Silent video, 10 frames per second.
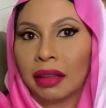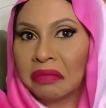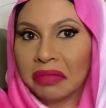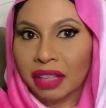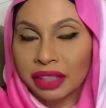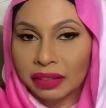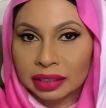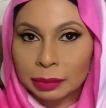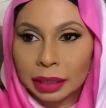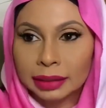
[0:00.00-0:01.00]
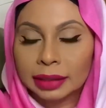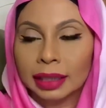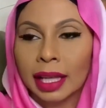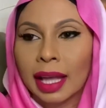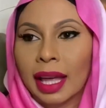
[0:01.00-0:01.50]
I've never smelled it.
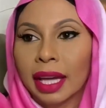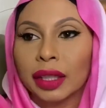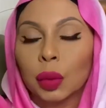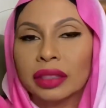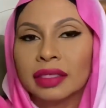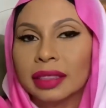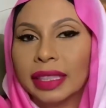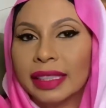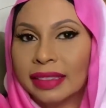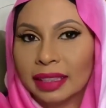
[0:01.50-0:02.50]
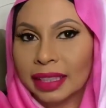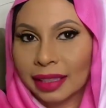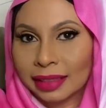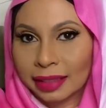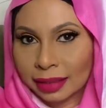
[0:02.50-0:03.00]
And it wasn't easily
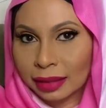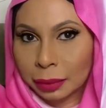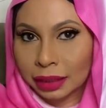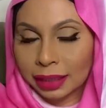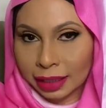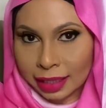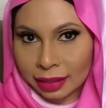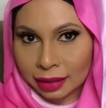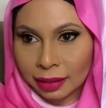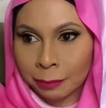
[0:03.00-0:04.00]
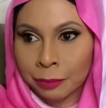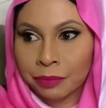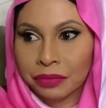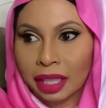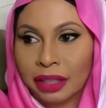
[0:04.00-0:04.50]
accessible in Canada.
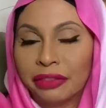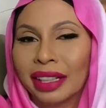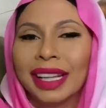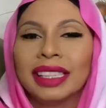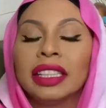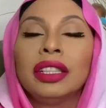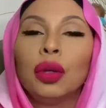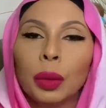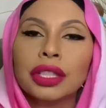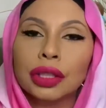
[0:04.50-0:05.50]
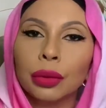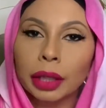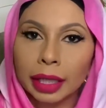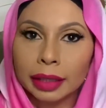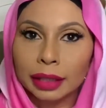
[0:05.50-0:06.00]
In fact, I didn't know where to go
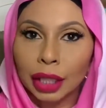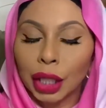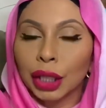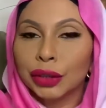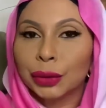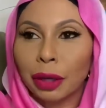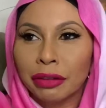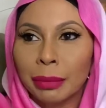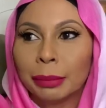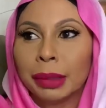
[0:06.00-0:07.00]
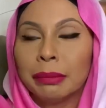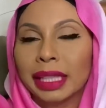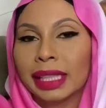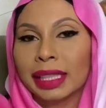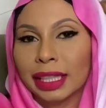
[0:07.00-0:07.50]
get it. So I remember
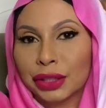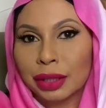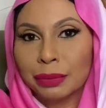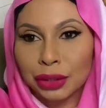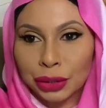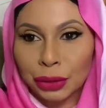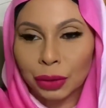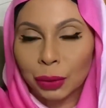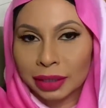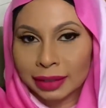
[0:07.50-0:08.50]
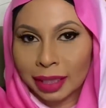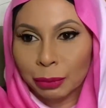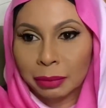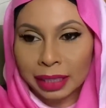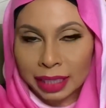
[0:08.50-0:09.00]
making that trip to New York one time
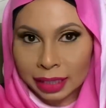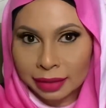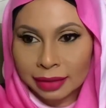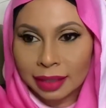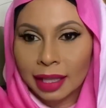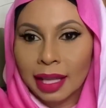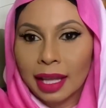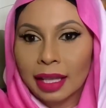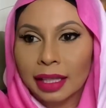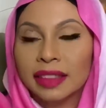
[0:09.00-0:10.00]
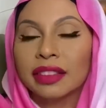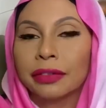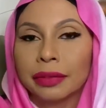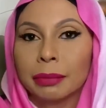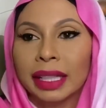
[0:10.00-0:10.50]
with my kids. It's
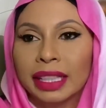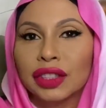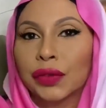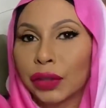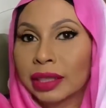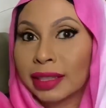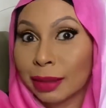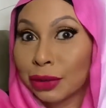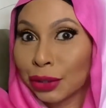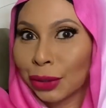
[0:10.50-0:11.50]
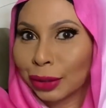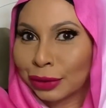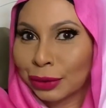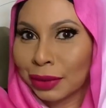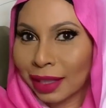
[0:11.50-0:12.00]
my kids' first time to New York
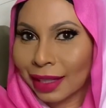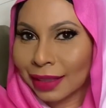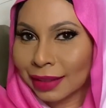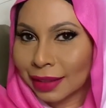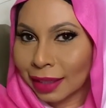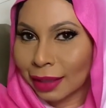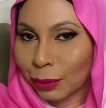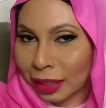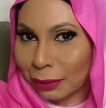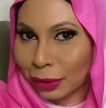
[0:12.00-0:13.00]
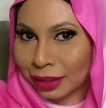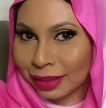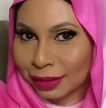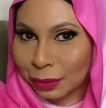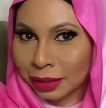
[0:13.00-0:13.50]
too, when I bought
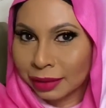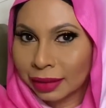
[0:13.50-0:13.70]
this one.